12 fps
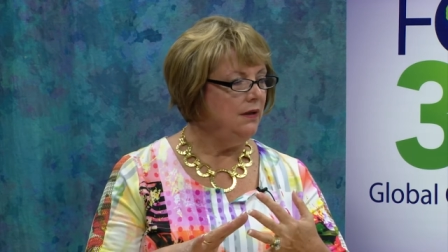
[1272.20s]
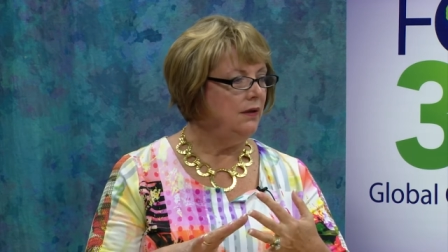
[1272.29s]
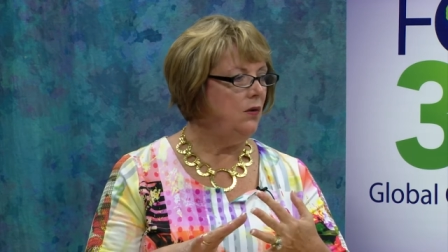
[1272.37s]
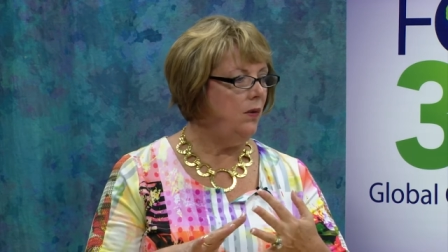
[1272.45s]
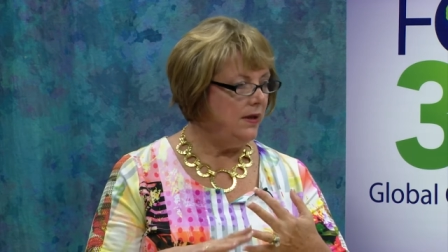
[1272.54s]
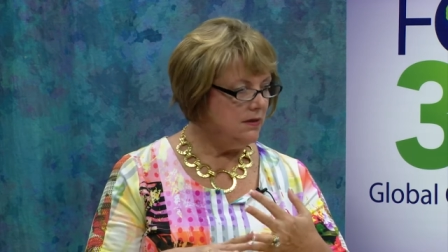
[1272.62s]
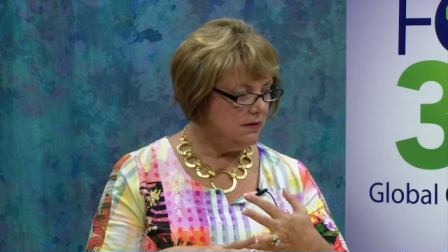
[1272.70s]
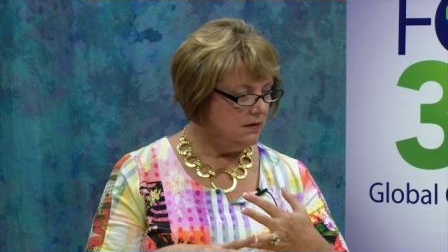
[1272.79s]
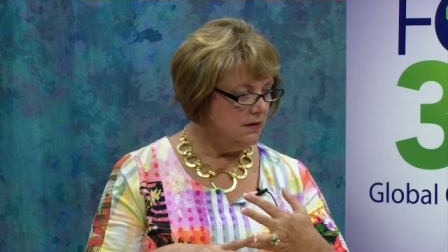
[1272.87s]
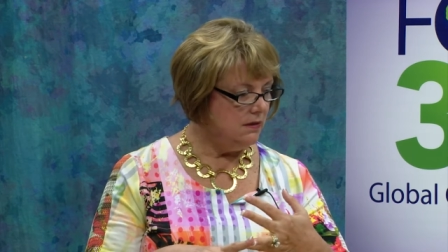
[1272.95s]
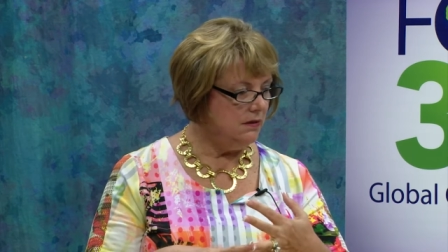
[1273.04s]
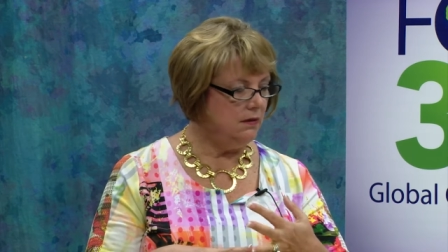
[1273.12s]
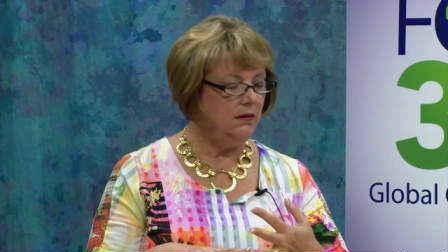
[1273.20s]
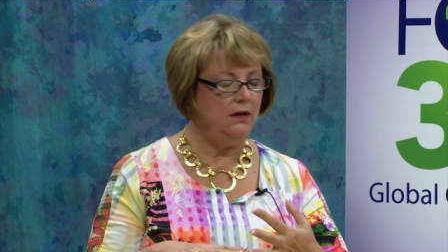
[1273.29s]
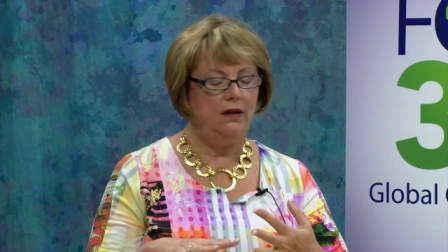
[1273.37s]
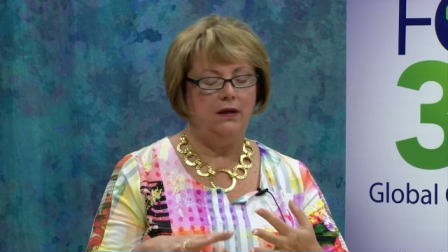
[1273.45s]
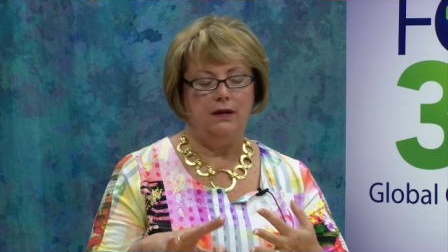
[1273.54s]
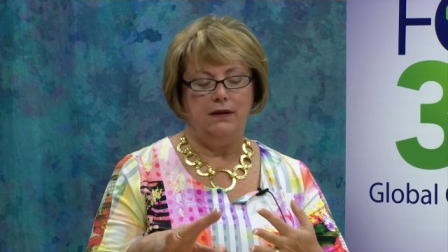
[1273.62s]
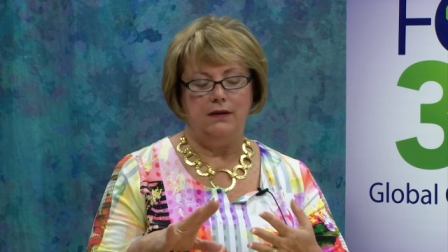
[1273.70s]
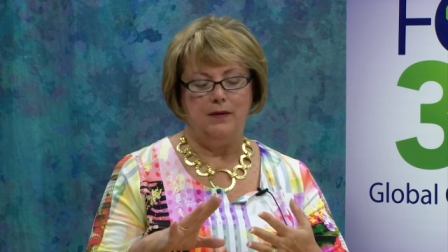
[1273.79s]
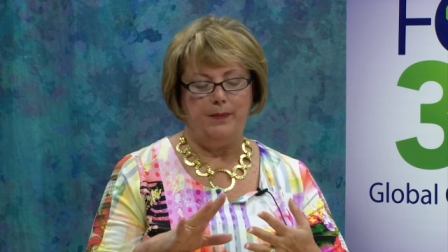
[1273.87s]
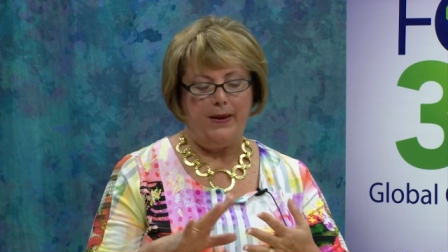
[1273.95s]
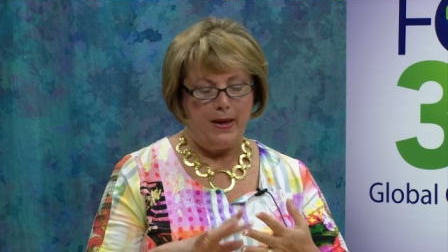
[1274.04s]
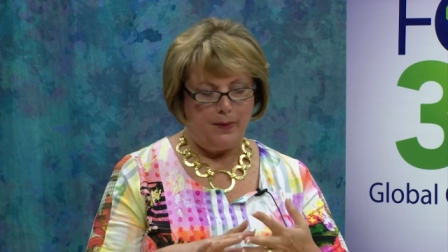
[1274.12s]
questing and the
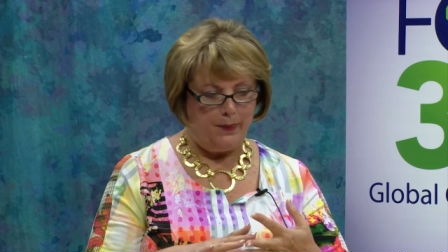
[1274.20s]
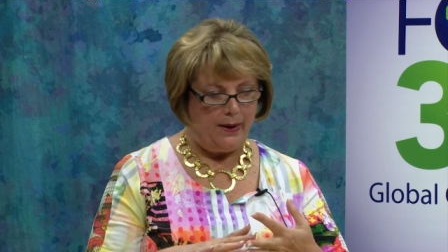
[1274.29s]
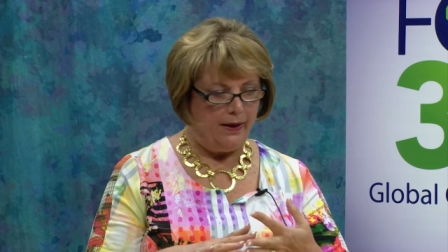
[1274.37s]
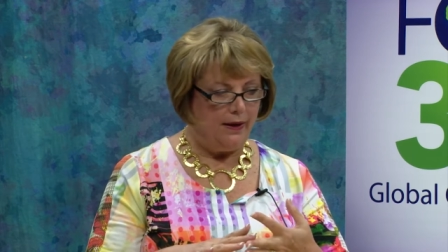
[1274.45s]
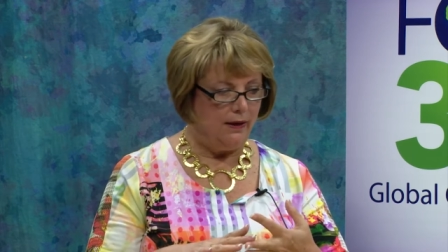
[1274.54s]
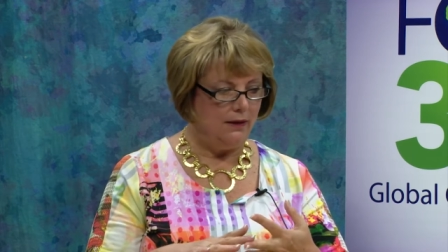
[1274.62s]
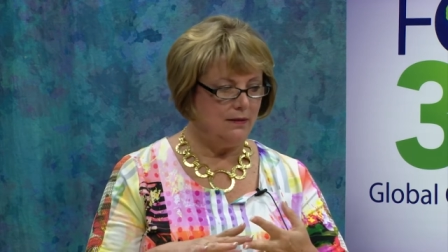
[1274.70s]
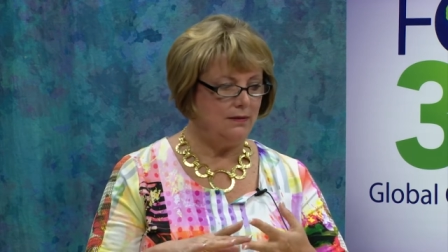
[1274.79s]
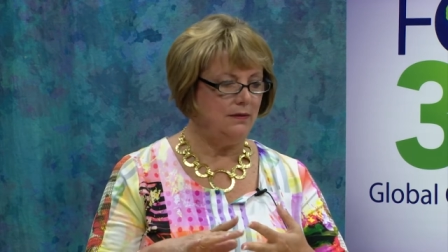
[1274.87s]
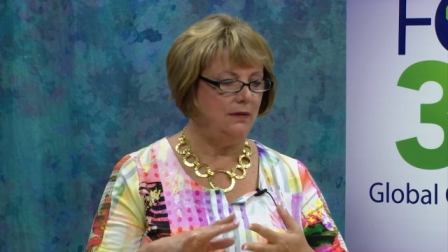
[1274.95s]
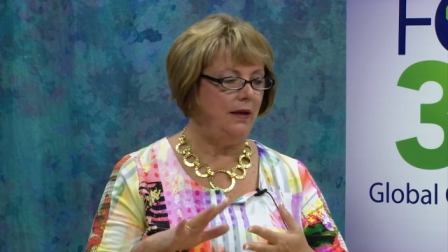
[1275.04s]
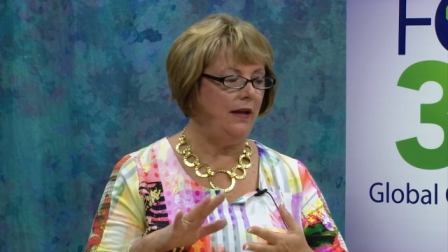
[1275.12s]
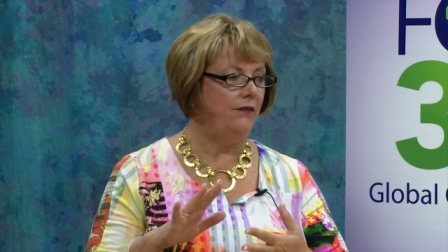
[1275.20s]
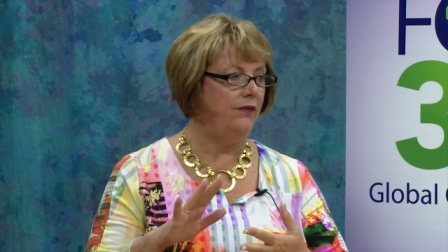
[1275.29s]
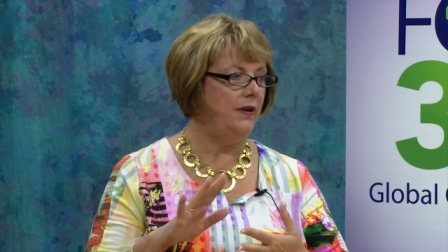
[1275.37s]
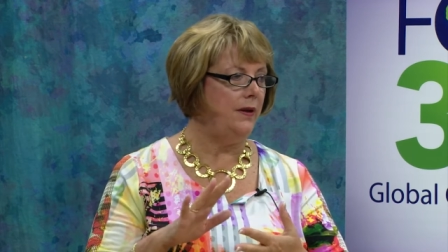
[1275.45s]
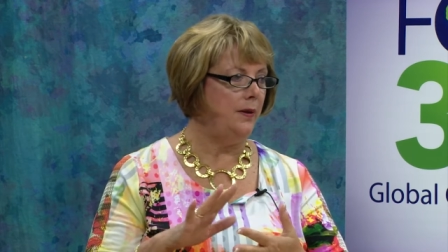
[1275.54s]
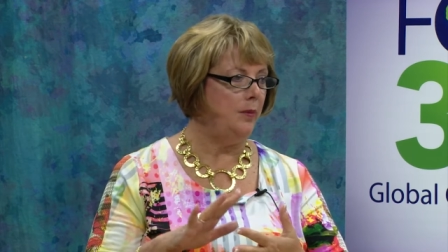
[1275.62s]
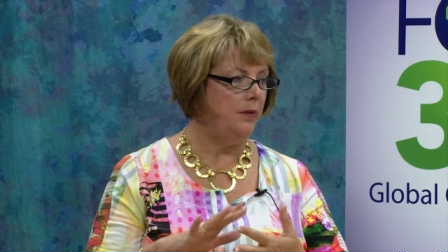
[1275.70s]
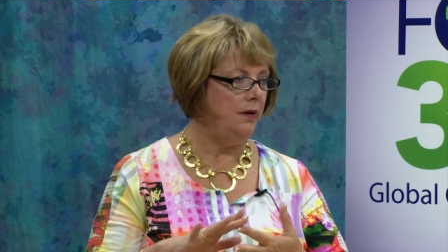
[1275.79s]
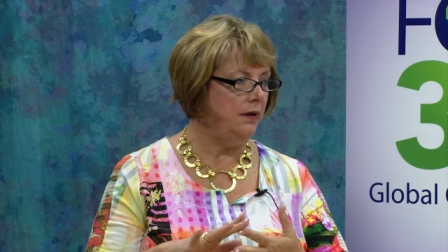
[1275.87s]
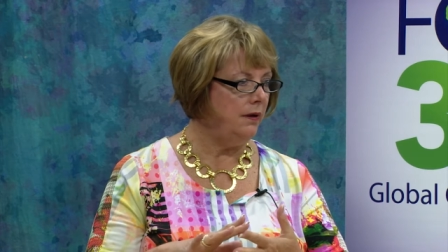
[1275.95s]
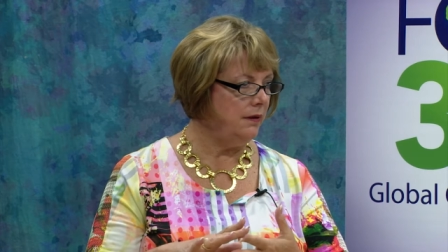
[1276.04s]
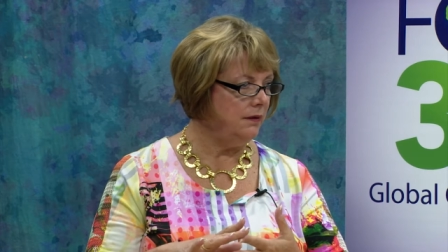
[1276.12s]
backpacks and have fun on the
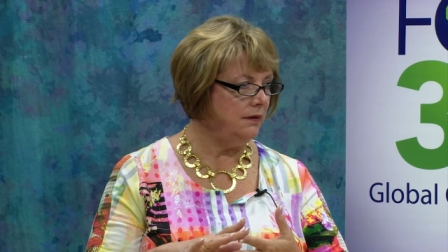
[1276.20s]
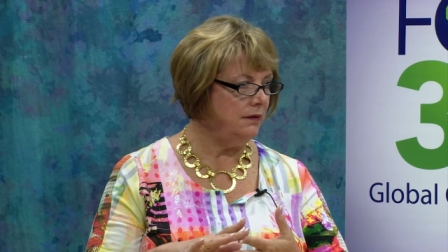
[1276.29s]
Play Garden.